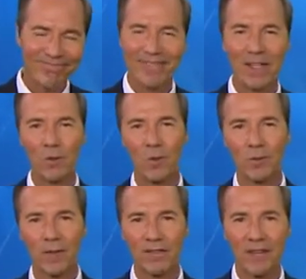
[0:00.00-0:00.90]
a little
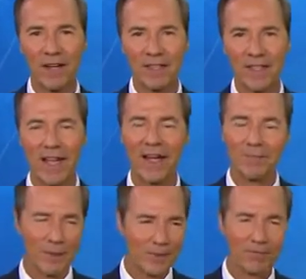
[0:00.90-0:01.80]
warm by 5
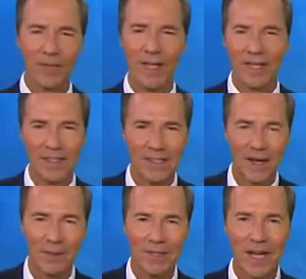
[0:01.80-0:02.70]
o'clock, but
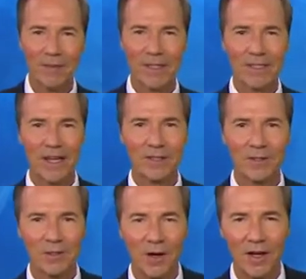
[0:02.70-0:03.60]
summertime, that sun is
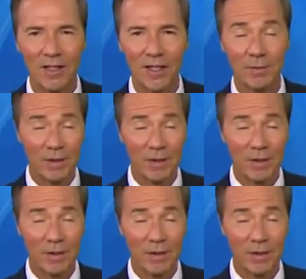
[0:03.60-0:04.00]
strong.